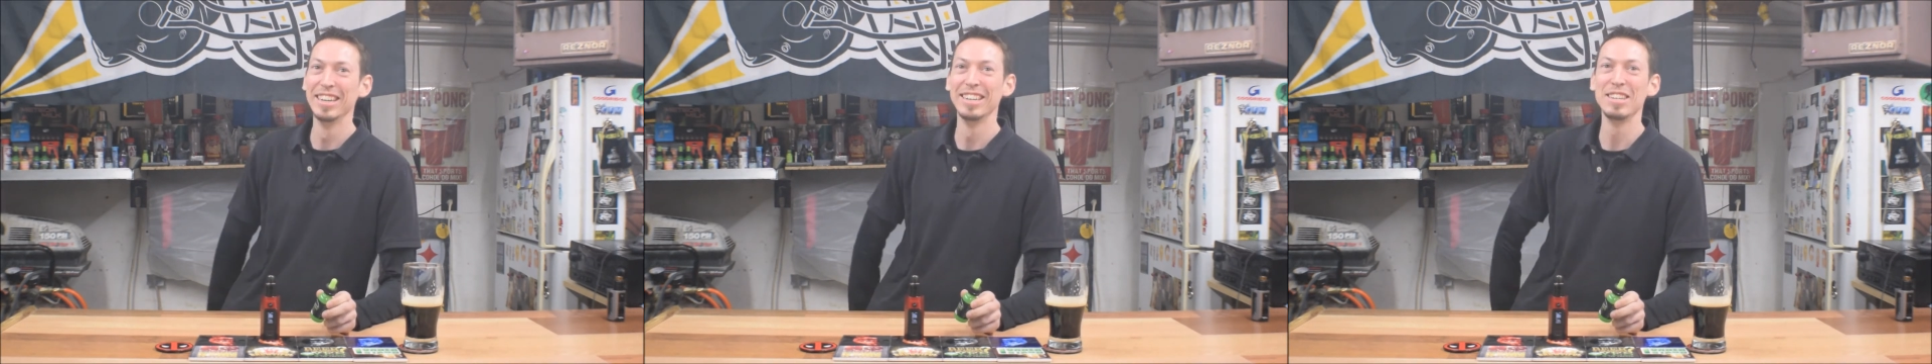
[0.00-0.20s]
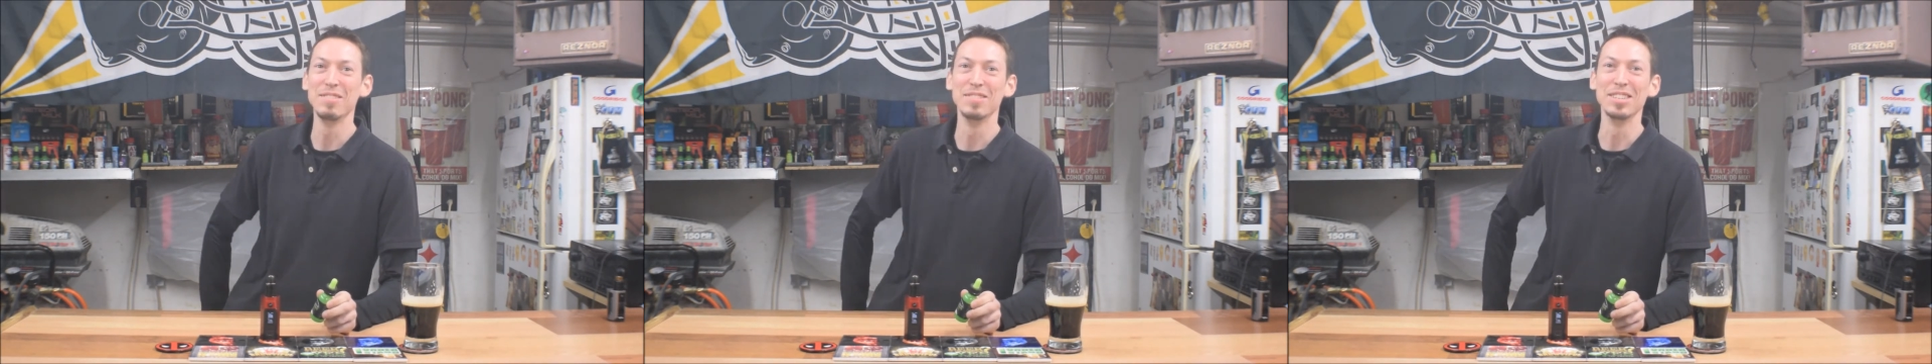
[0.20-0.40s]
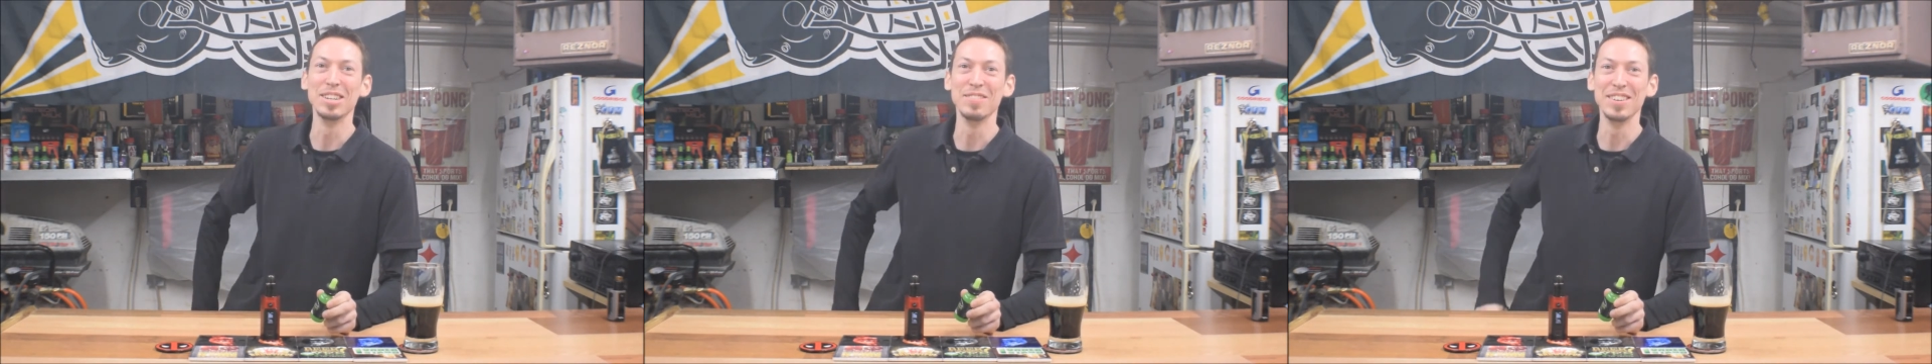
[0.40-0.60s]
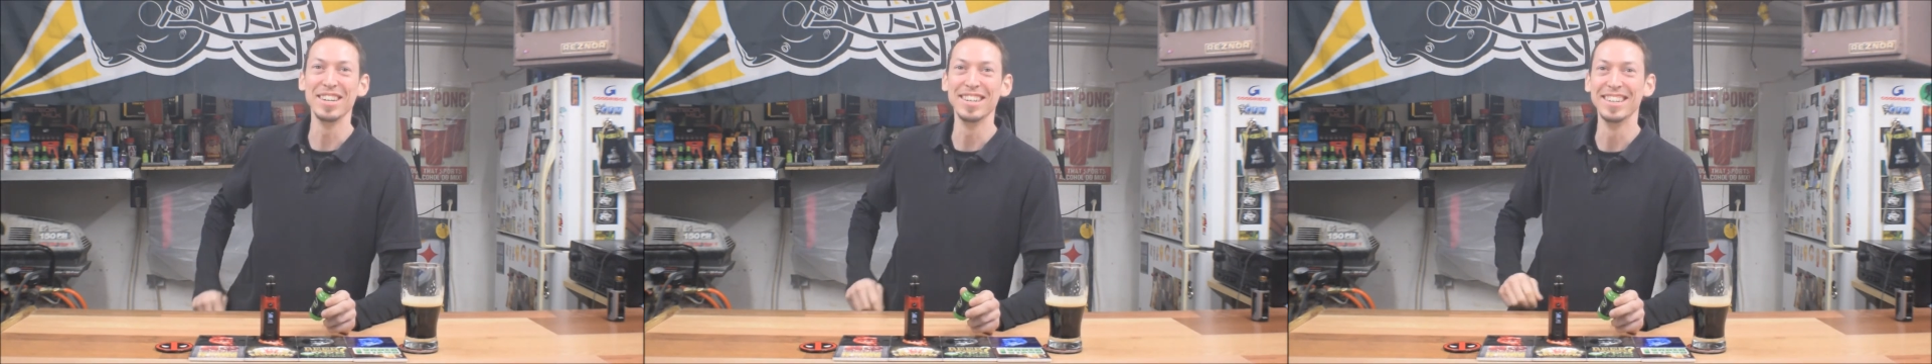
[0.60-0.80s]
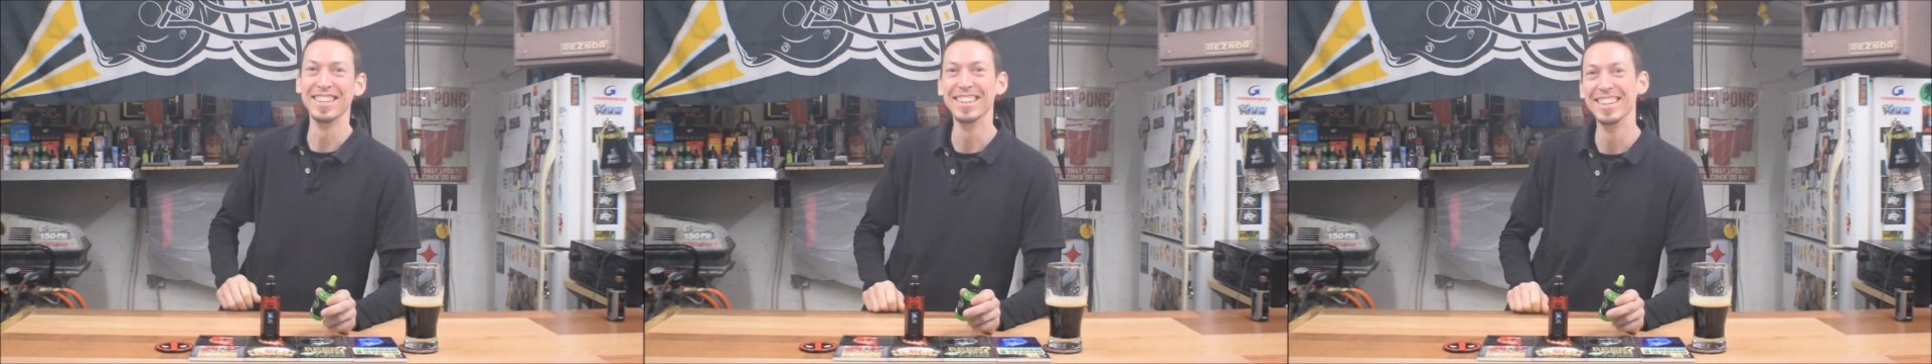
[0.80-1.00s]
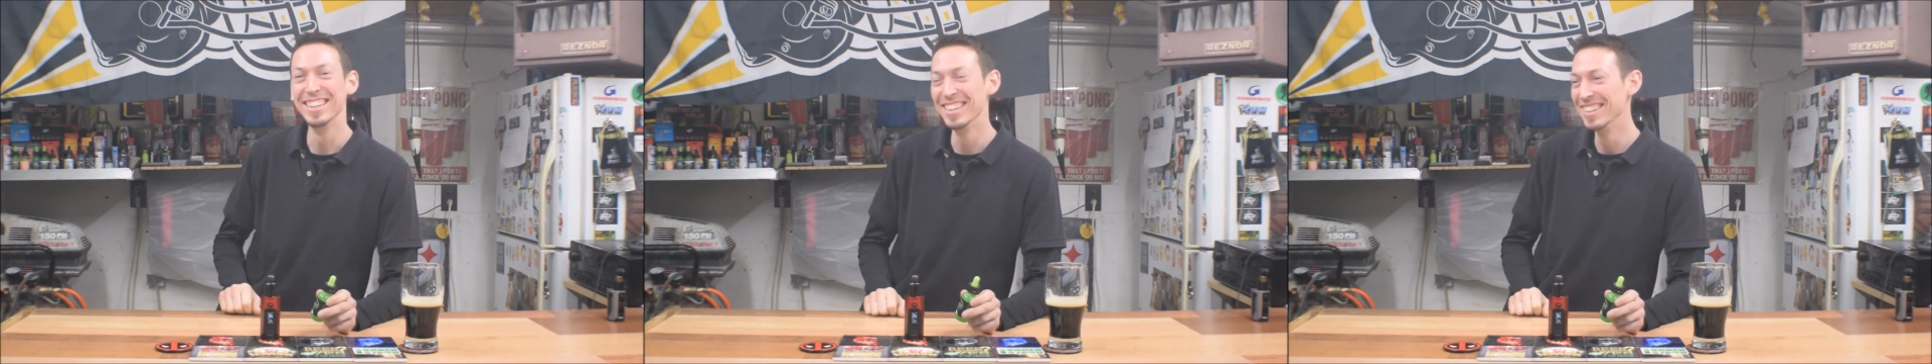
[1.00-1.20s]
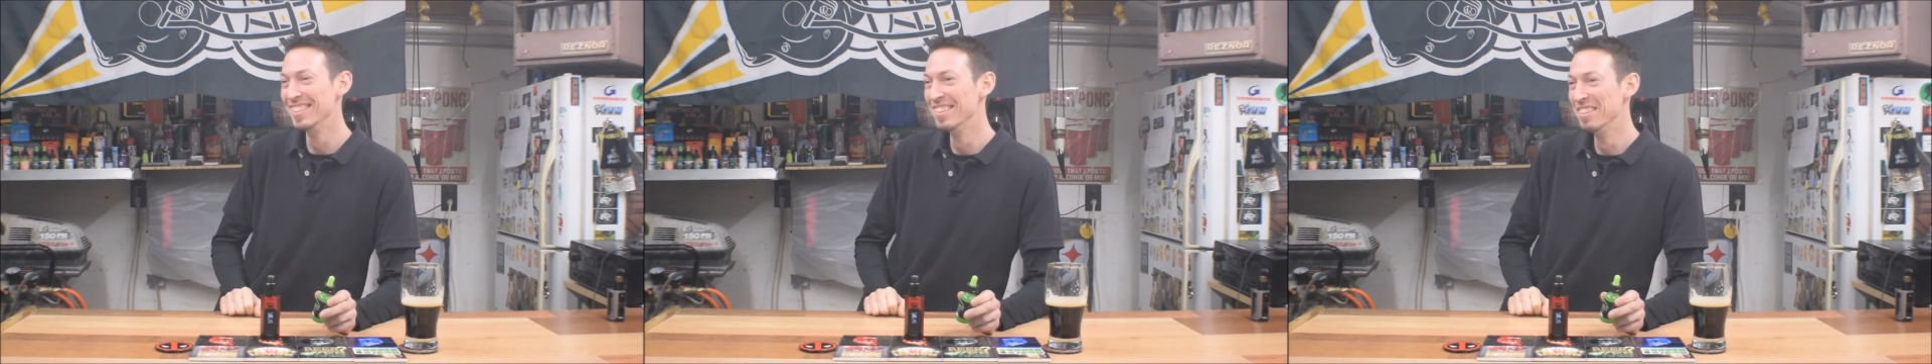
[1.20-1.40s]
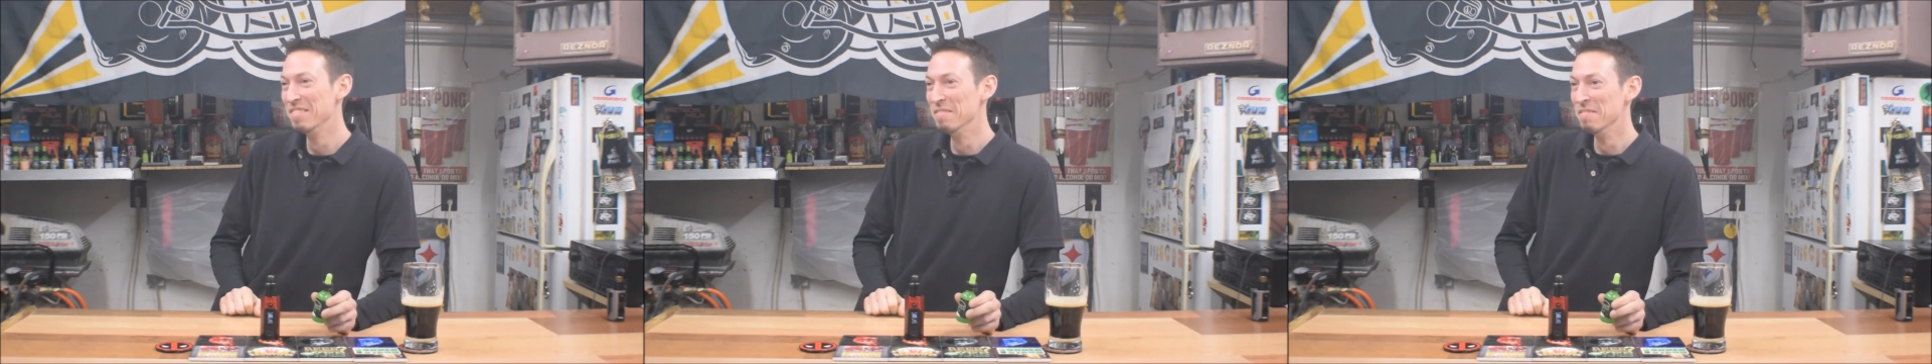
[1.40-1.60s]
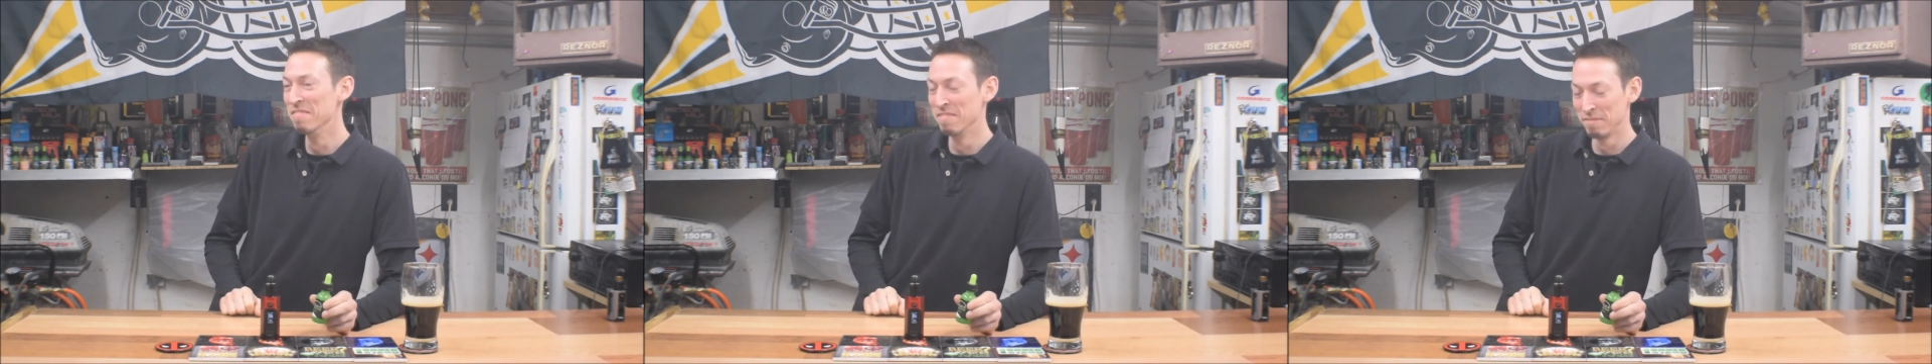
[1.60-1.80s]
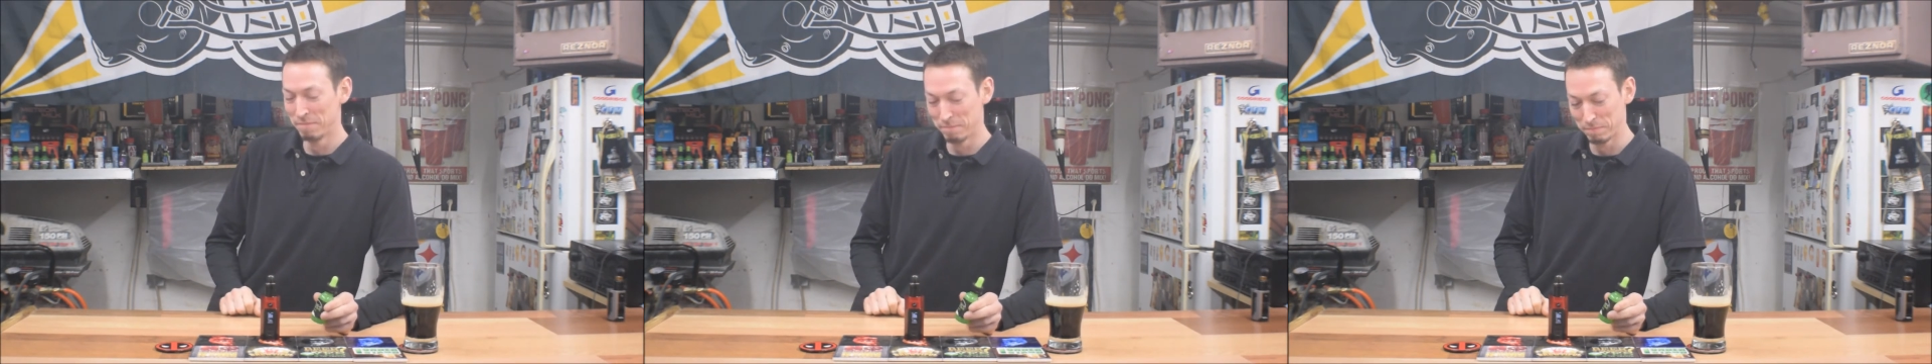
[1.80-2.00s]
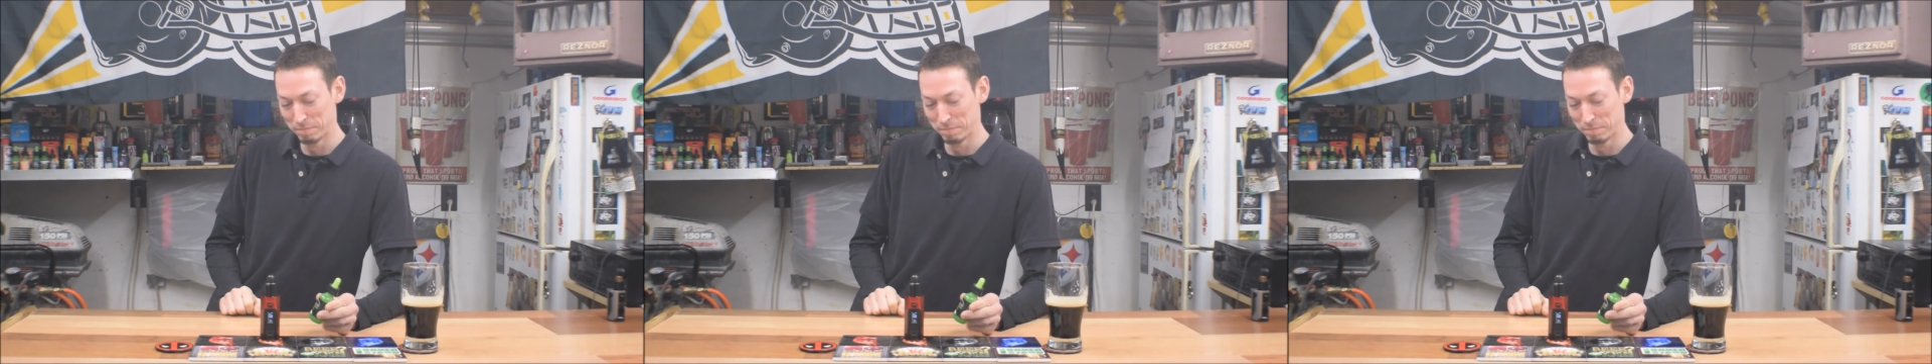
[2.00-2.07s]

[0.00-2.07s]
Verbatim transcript: Human centipede. Yeah, this ain't that shit.